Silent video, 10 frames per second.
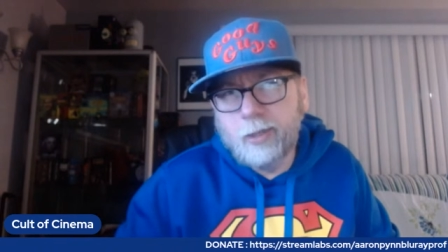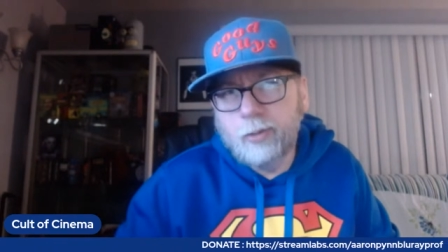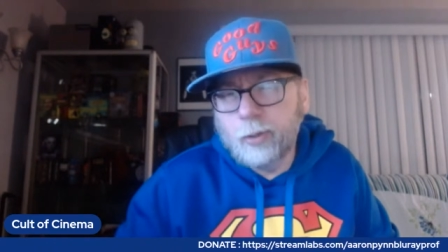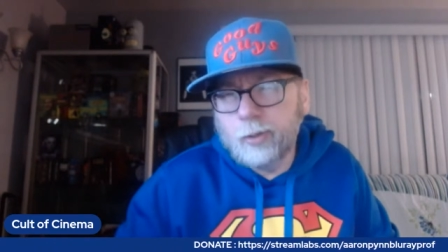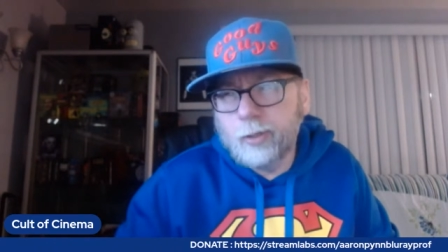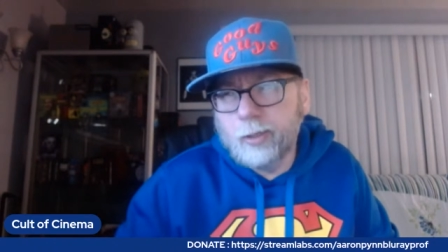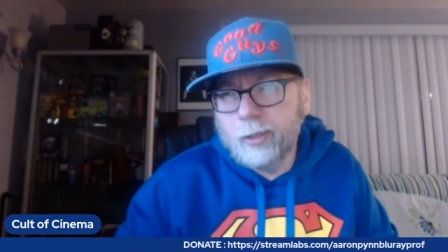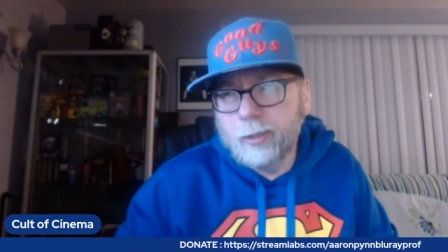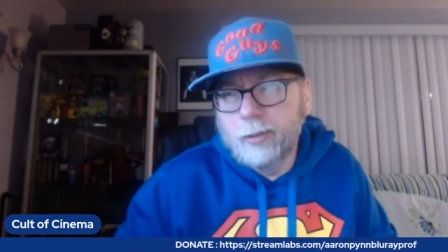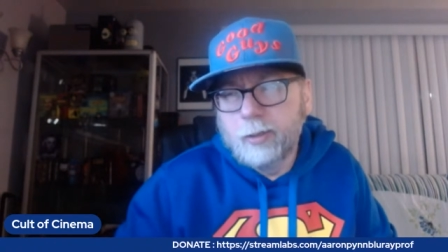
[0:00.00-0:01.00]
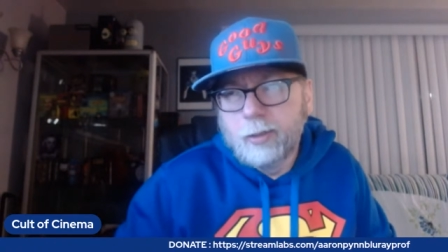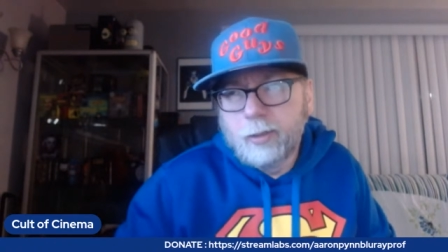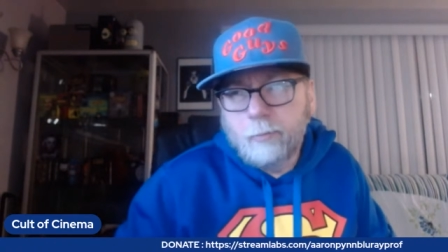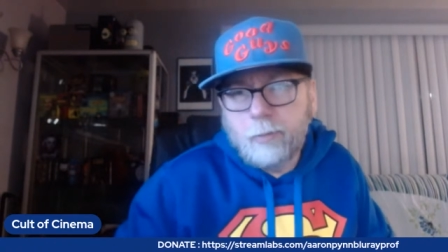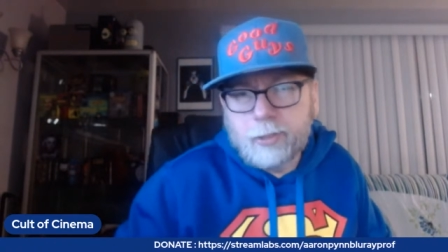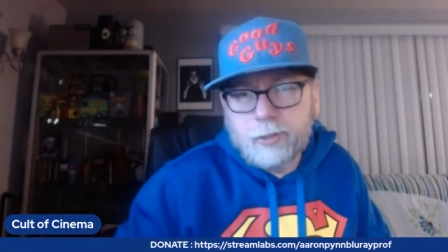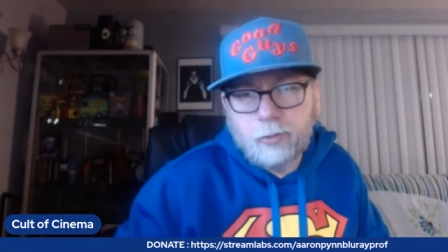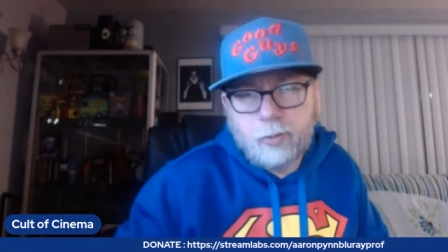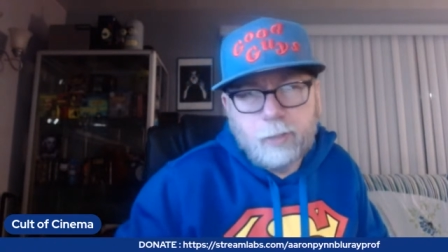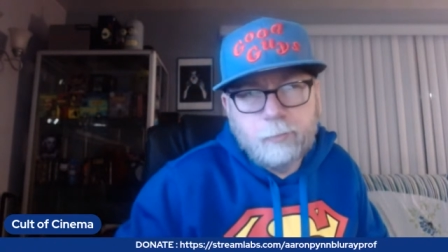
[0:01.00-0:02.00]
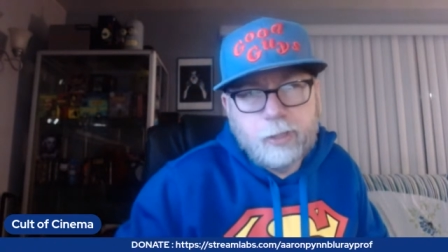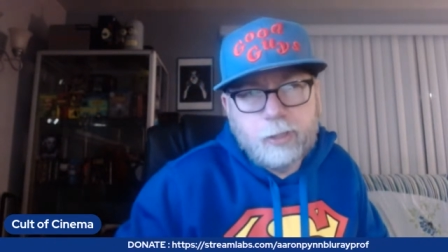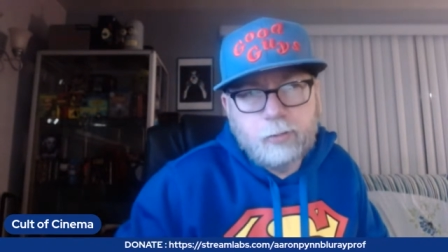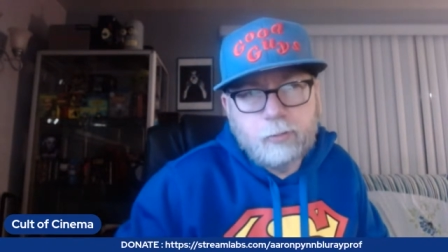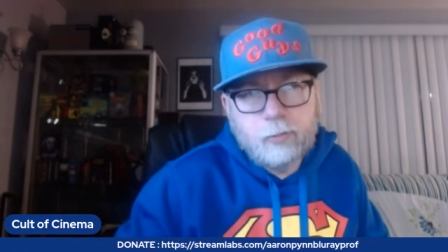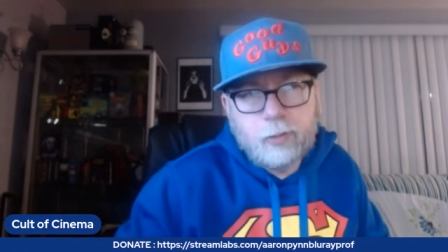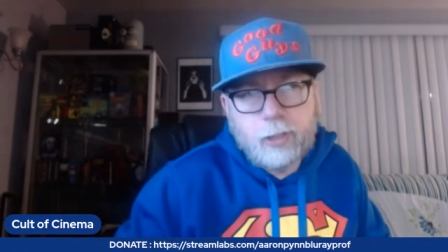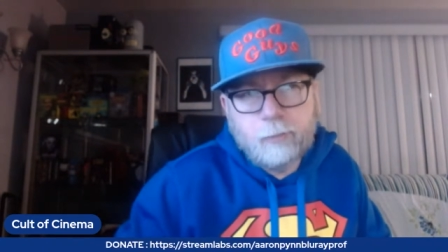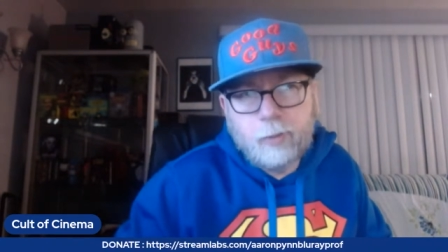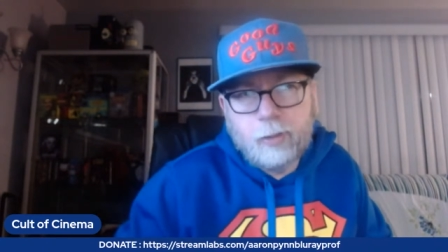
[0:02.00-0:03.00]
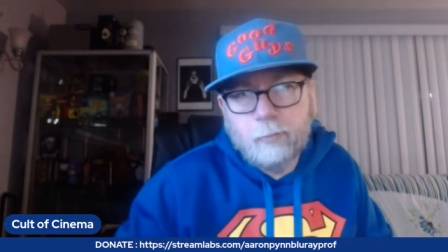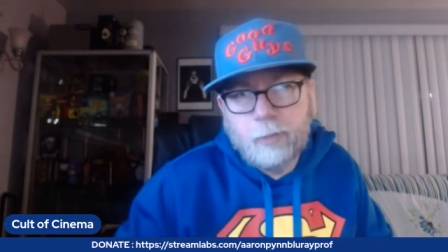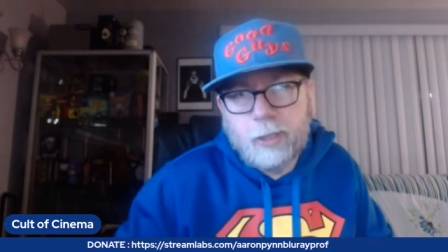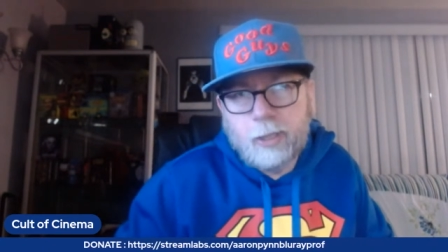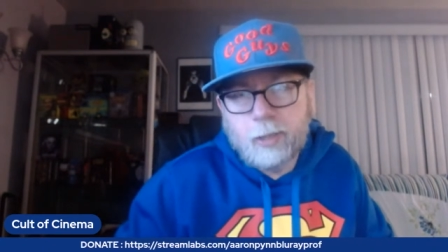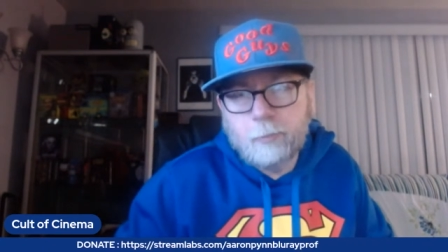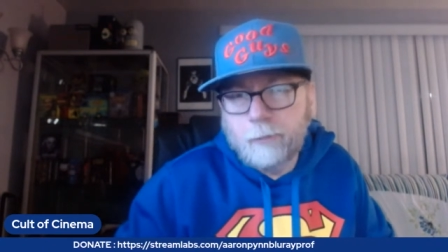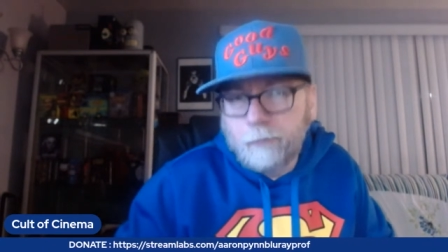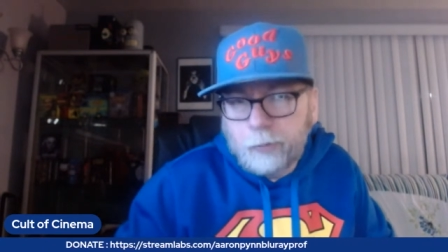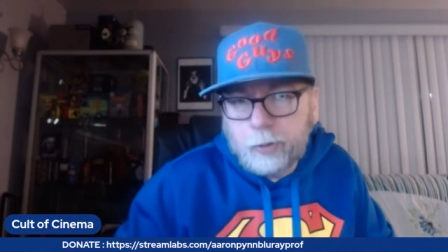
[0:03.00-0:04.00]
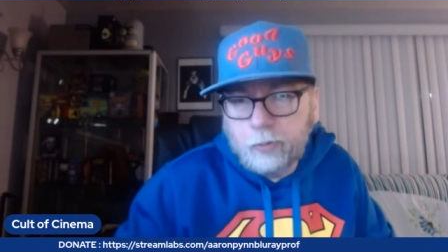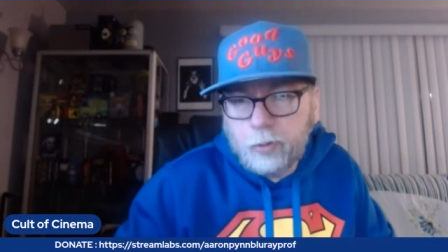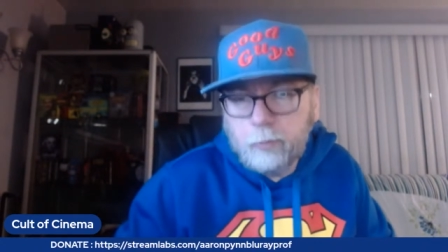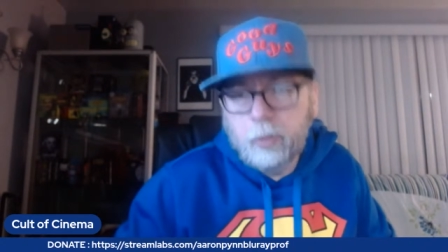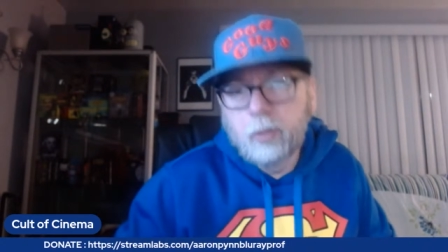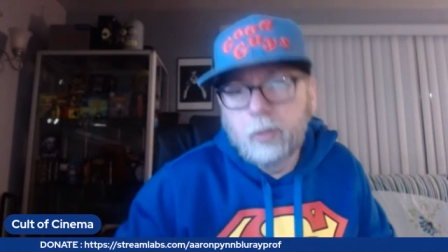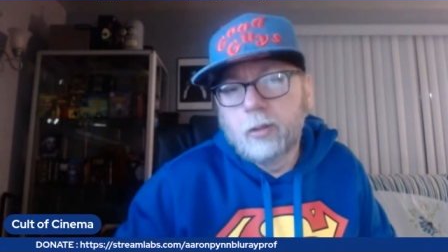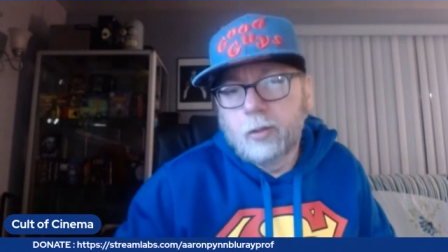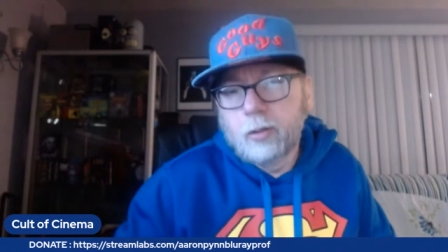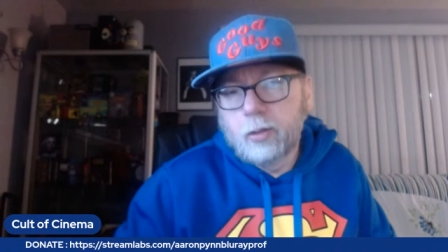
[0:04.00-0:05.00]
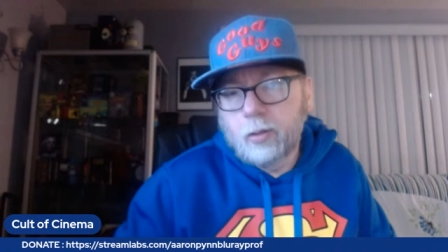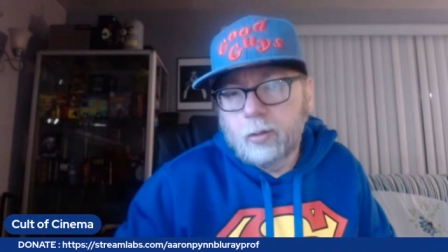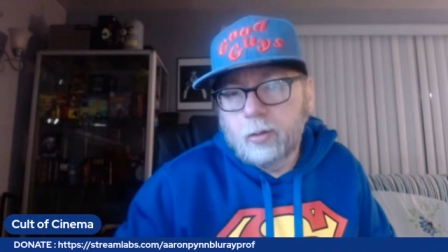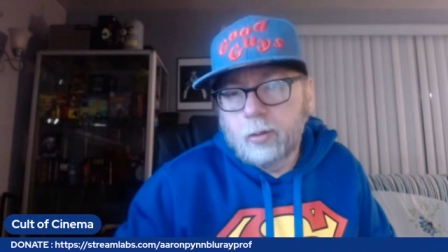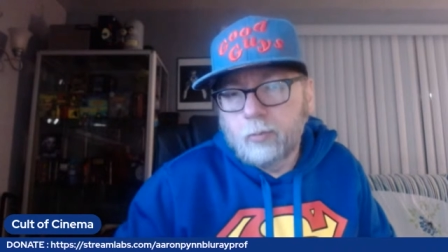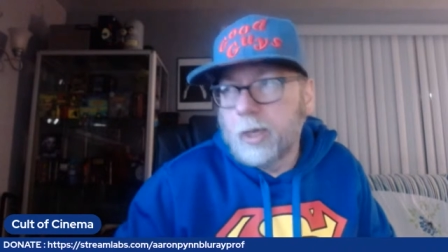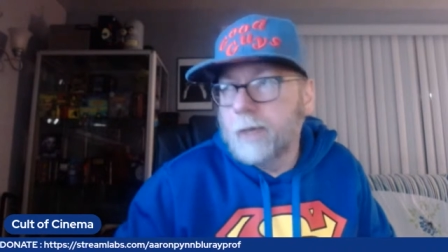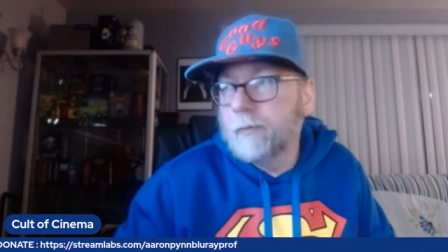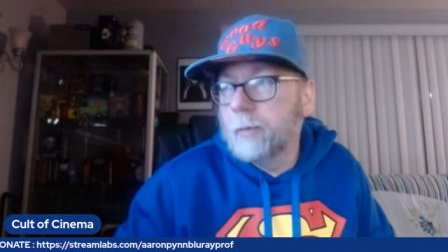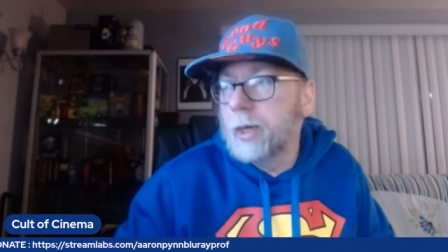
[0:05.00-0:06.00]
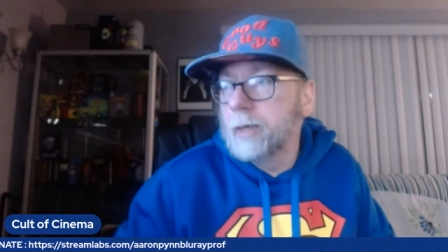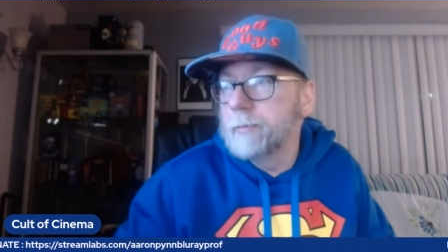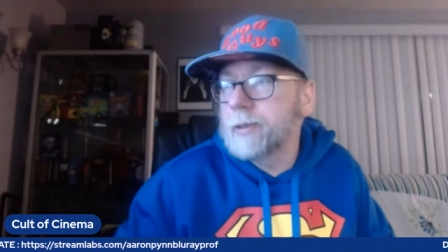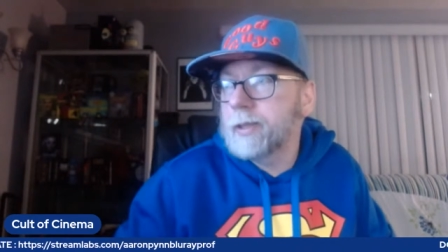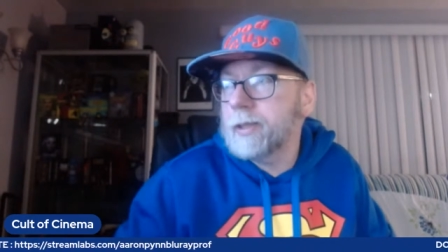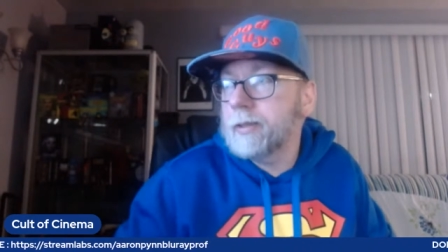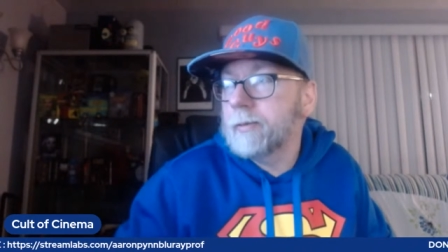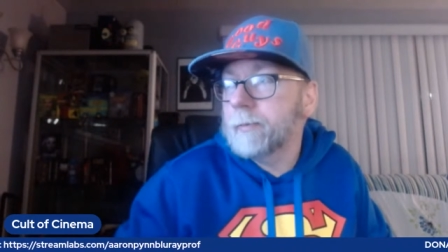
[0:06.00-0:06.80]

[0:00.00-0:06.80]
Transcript: Twitter and on my Instagram, like kind of my viewing room, where I have all my omnibuses at.